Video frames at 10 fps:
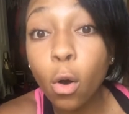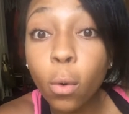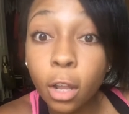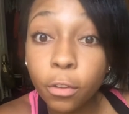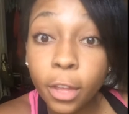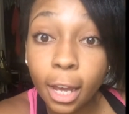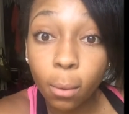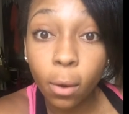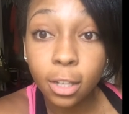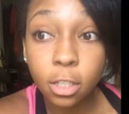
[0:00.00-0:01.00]
Oh, another thing I
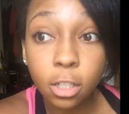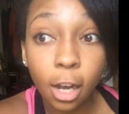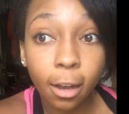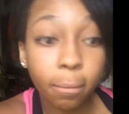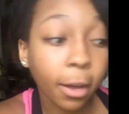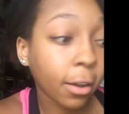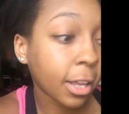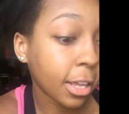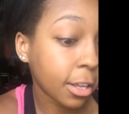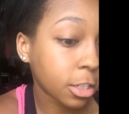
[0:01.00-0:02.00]
want to talk
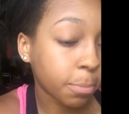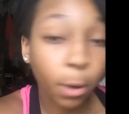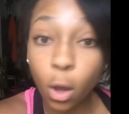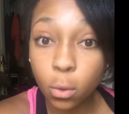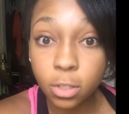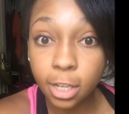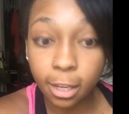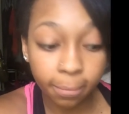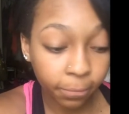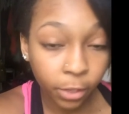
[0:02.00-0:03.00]
about is
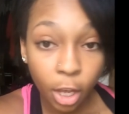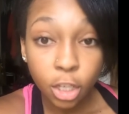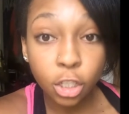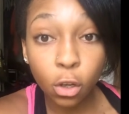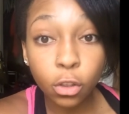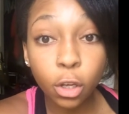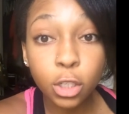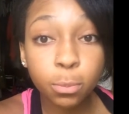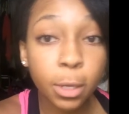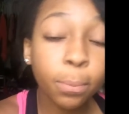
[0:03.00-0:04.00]
posing. So
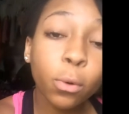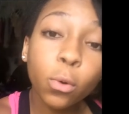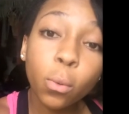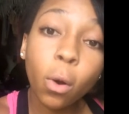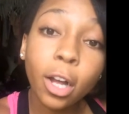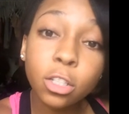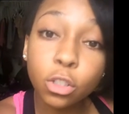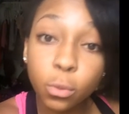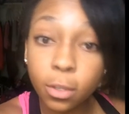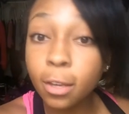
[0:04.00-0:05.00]
those people who want
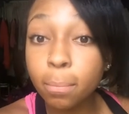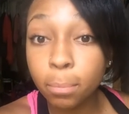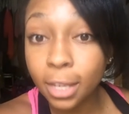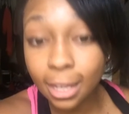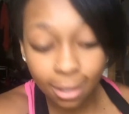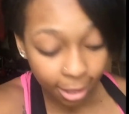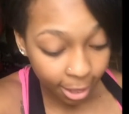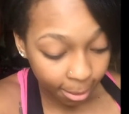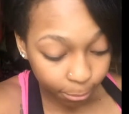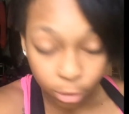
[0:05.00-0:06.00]
to compete
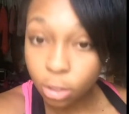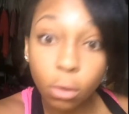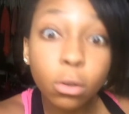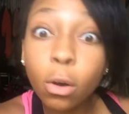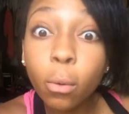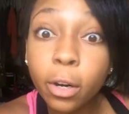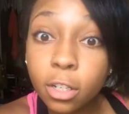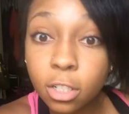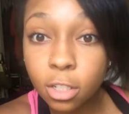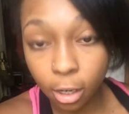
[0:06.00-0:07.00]
but don't know where
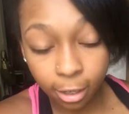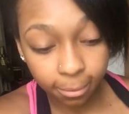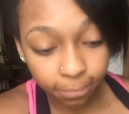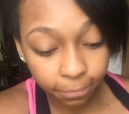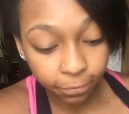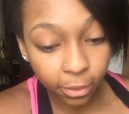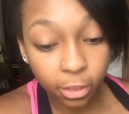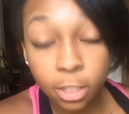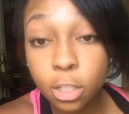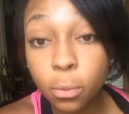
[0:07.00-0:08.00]
to start,
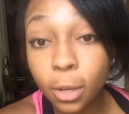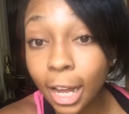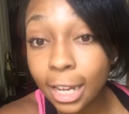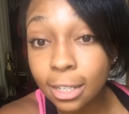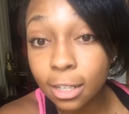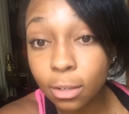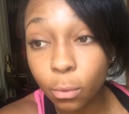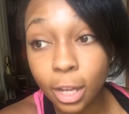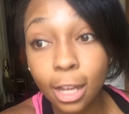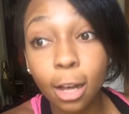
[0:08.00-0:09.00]
this is what I did
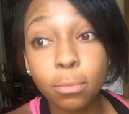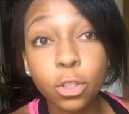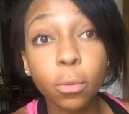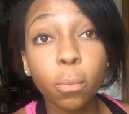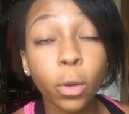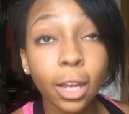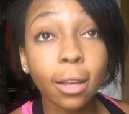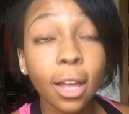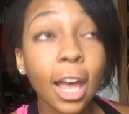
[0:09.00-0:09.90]
when it comes to, when it